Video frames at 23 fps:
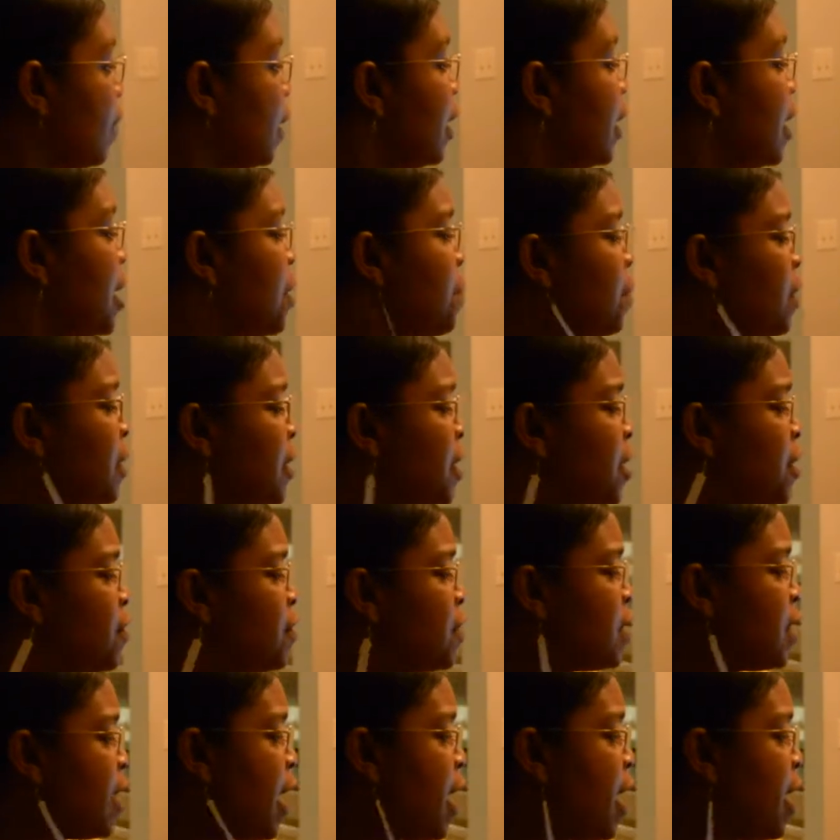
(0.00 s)
He believes
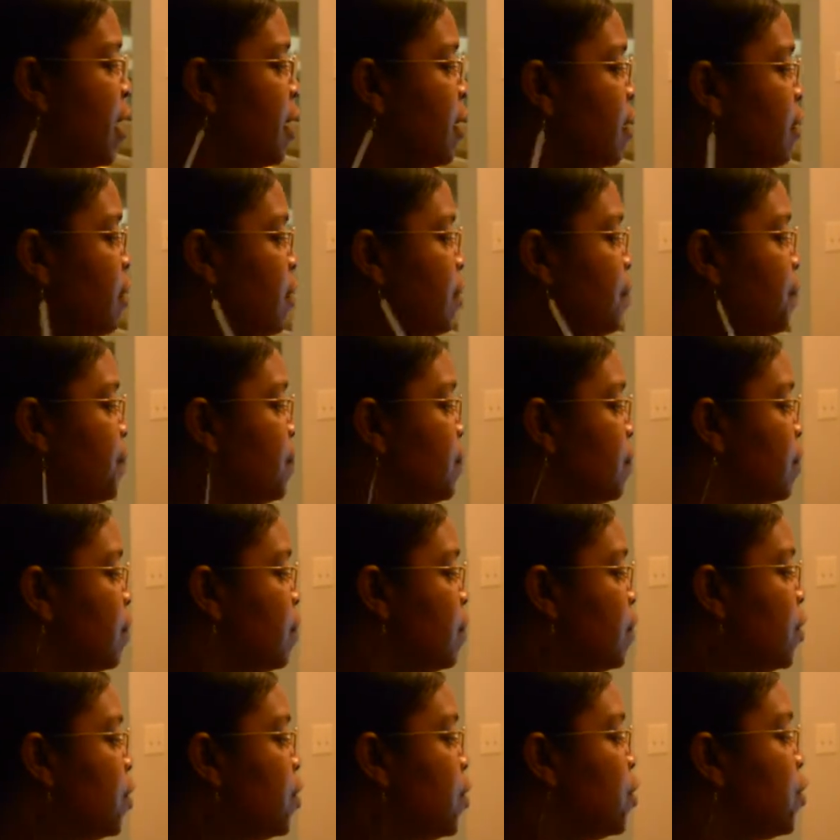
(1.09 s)
that
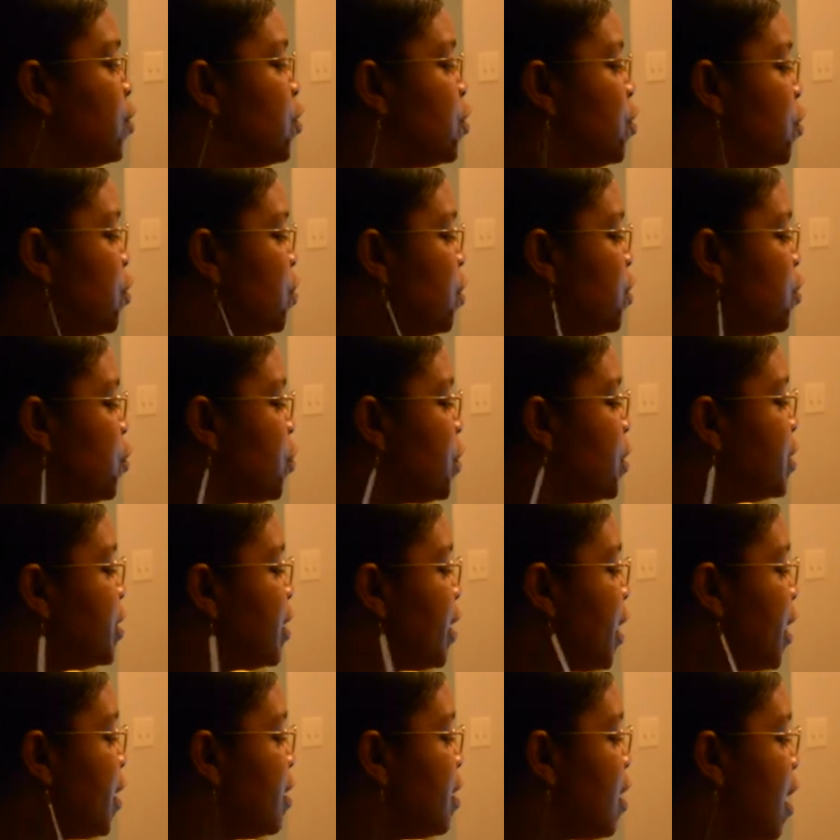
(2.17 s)
students
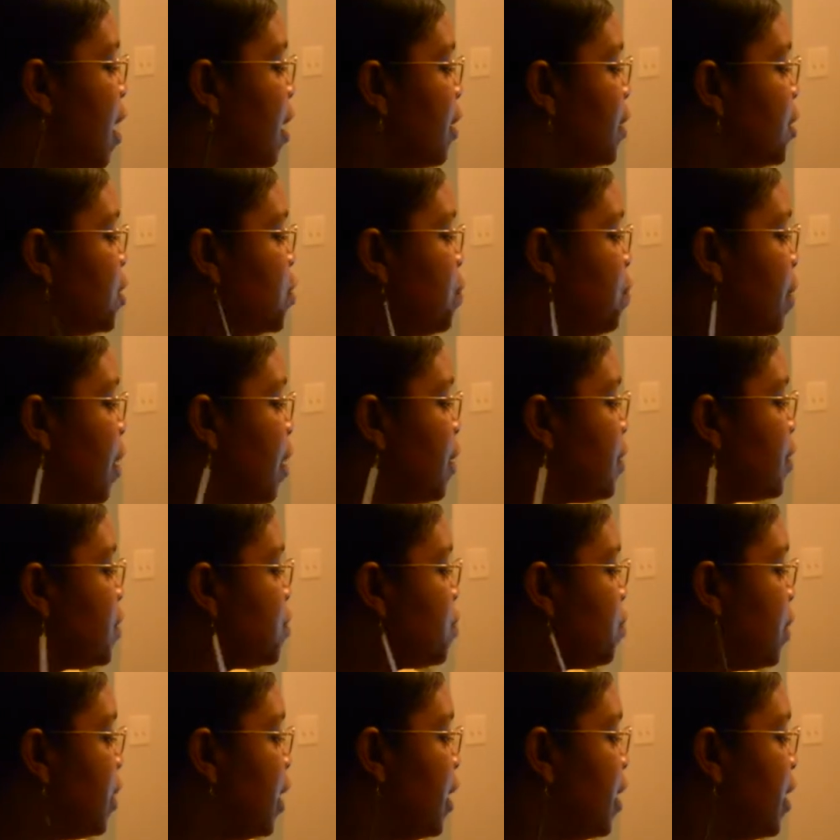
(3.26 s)
retain knowledge best
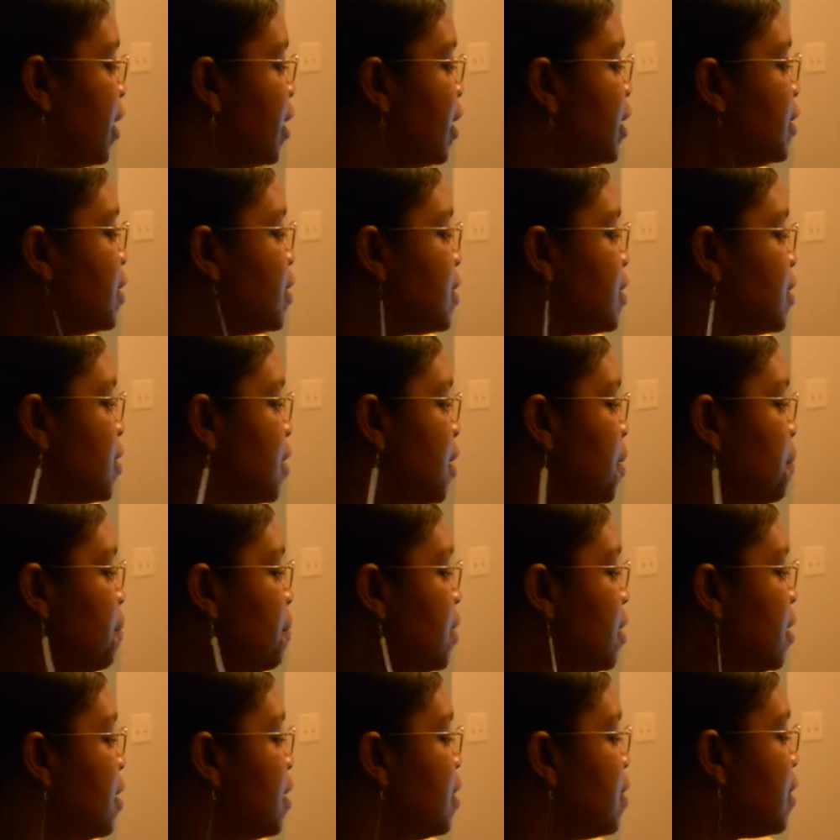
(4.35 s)
when it is
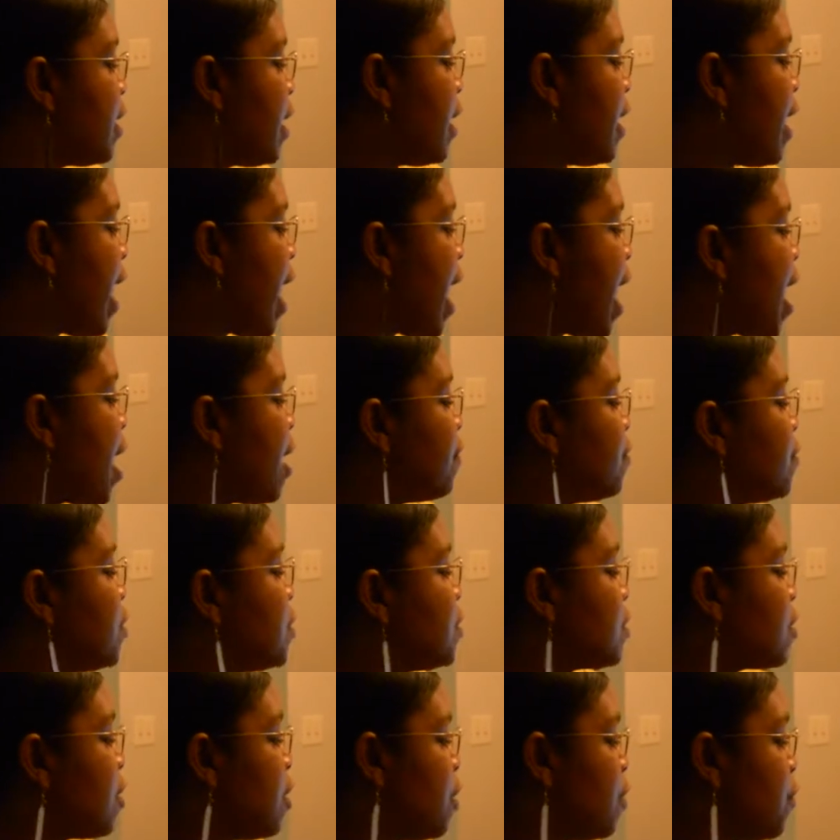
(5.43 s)
something they have
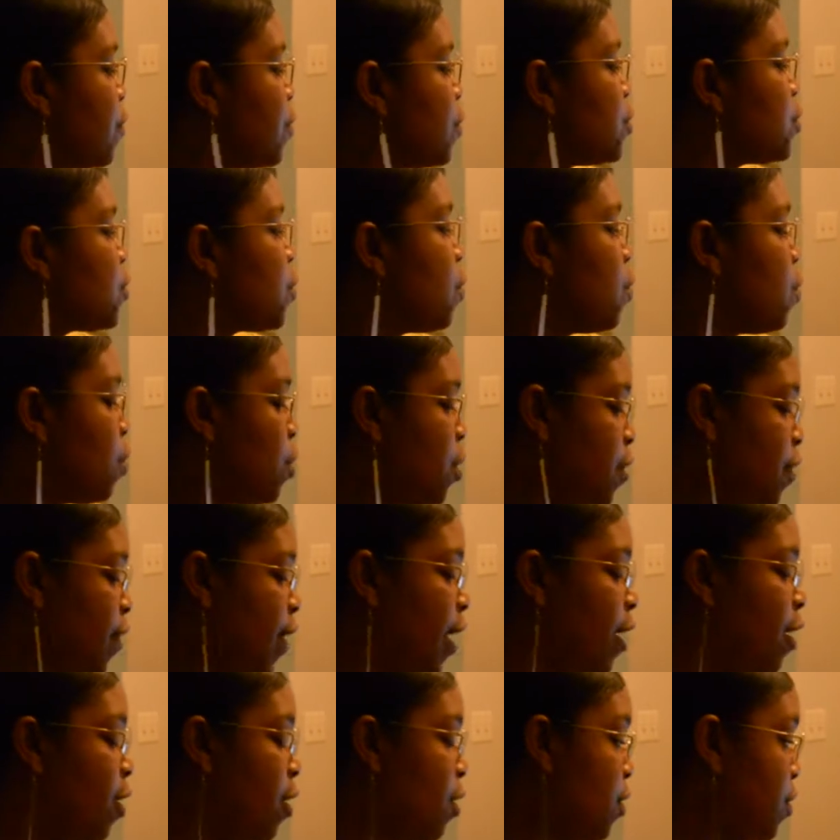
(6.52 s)
discovered
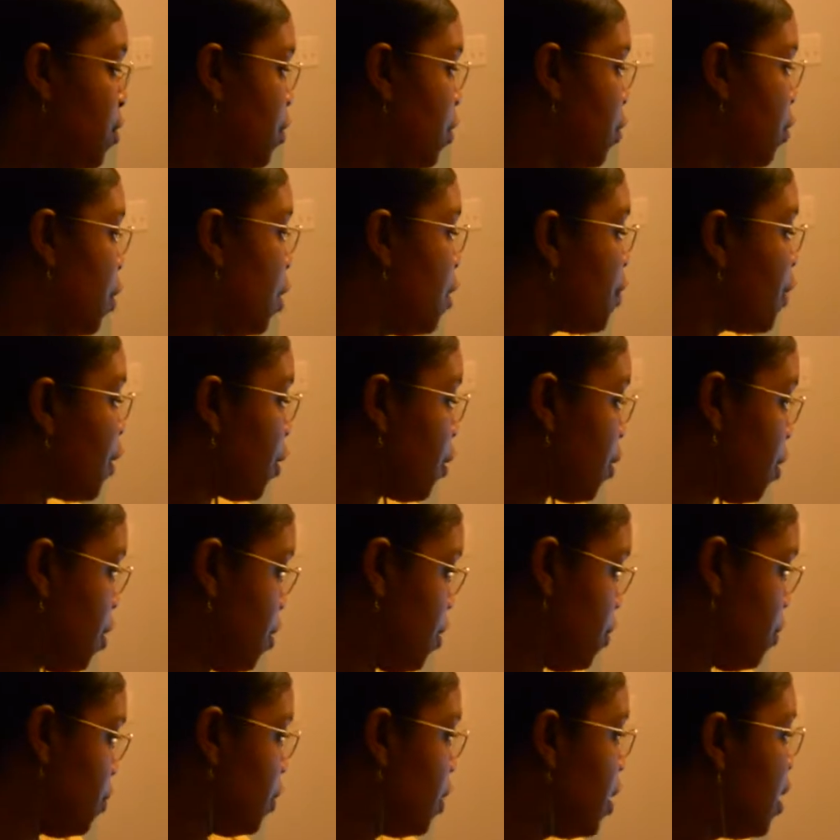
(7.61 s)
on their
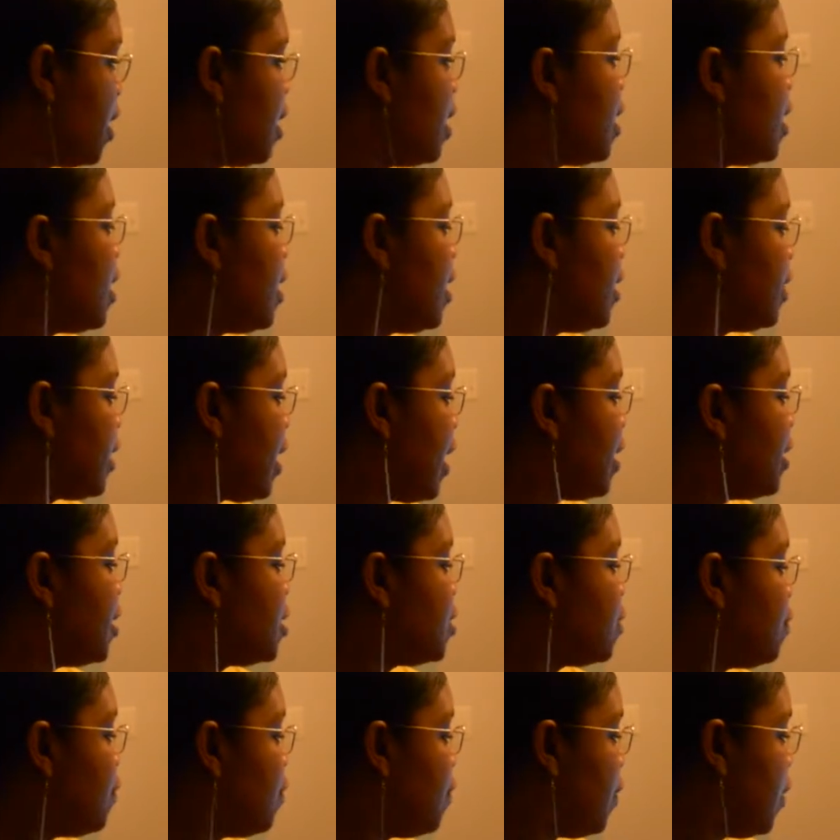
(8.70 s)
own, and that
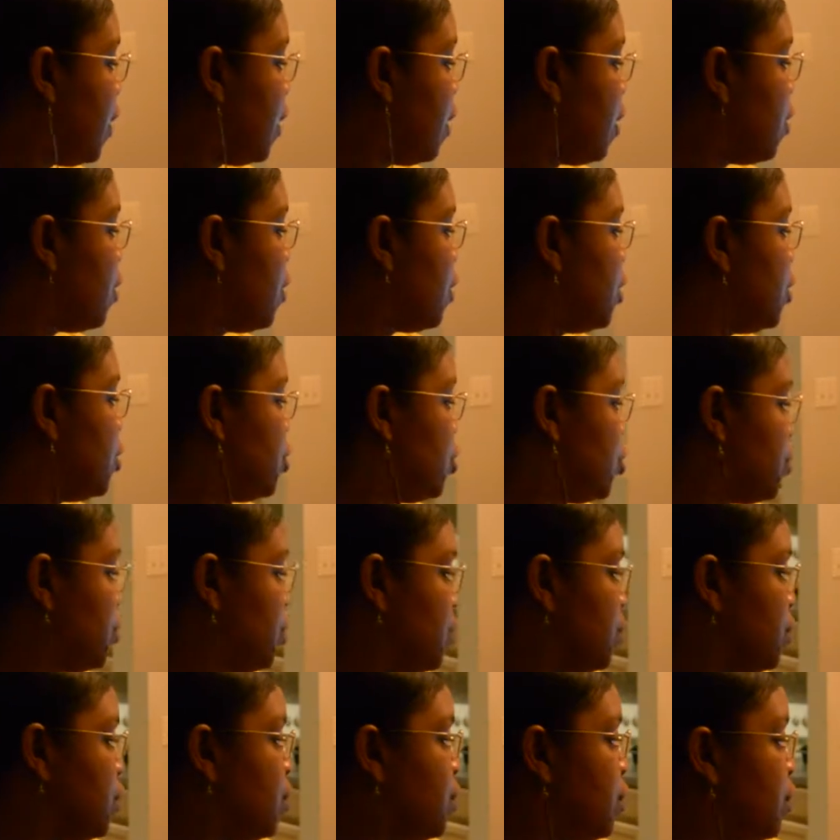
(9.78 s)
is very
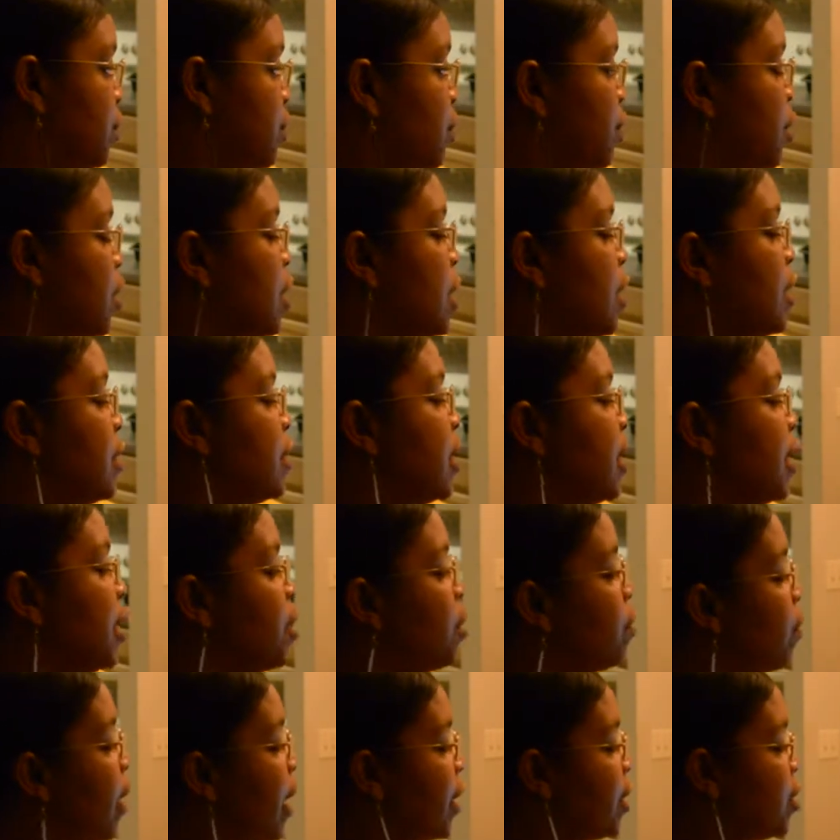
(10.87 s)
true. The
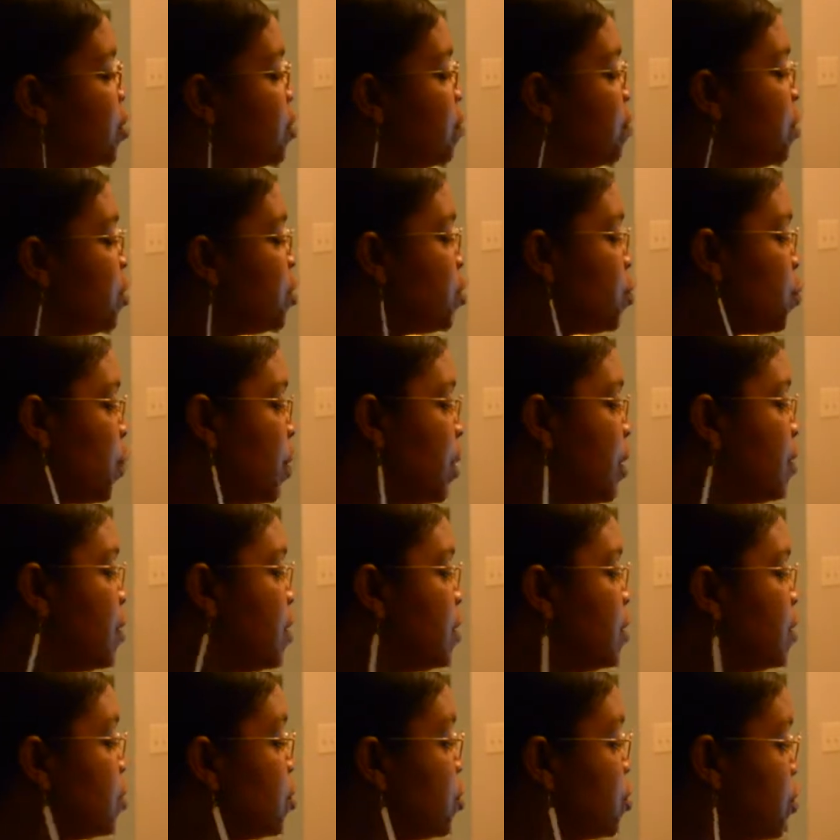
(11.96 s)
interaction between the
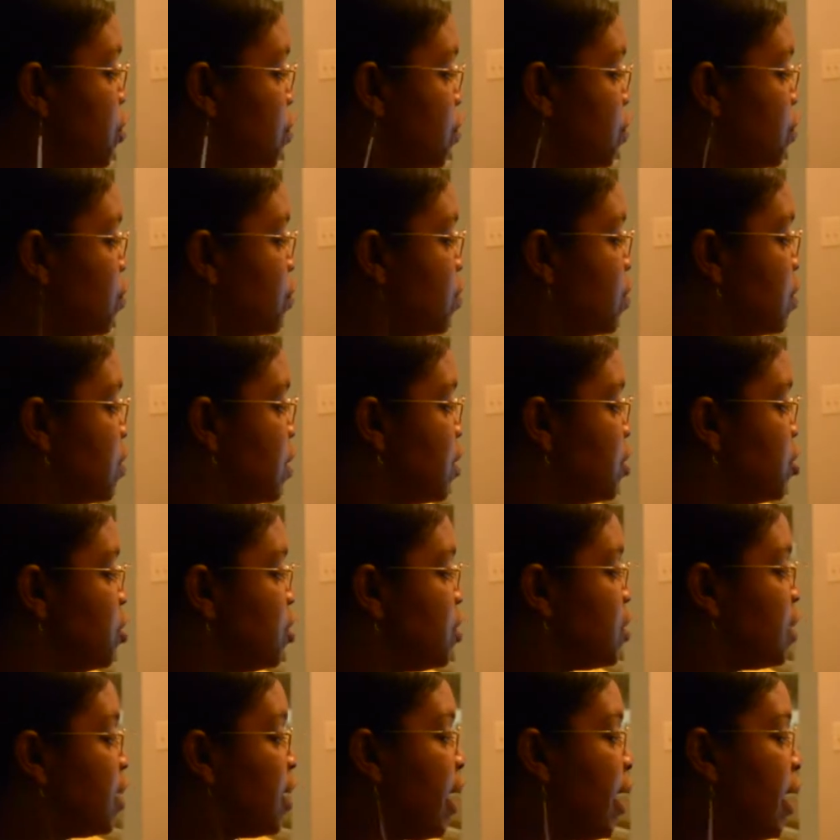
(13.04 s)
two, such
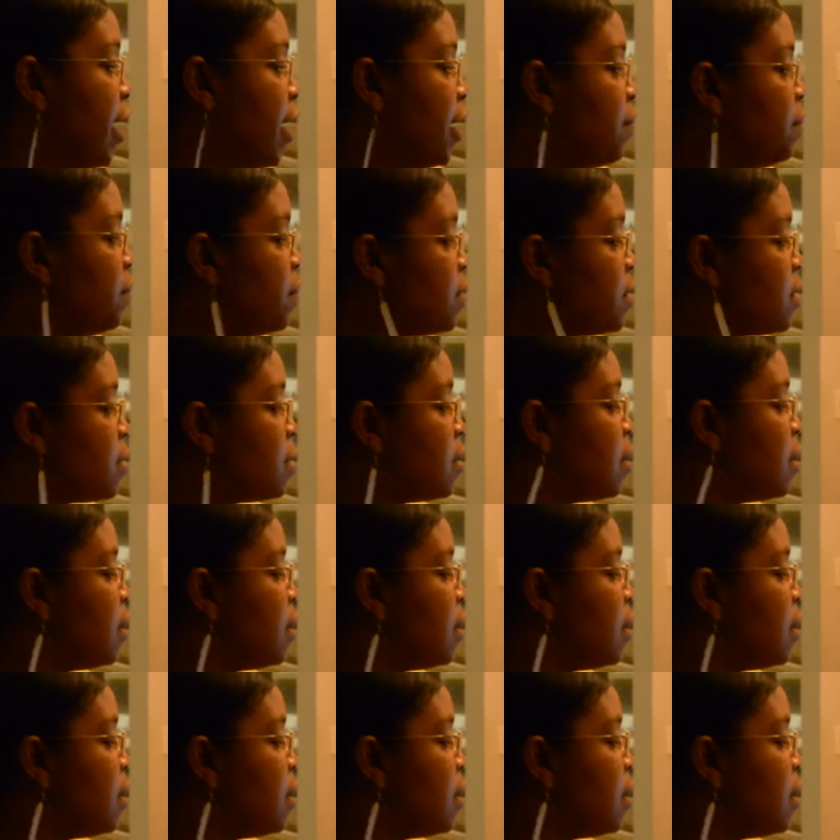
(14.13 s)
as games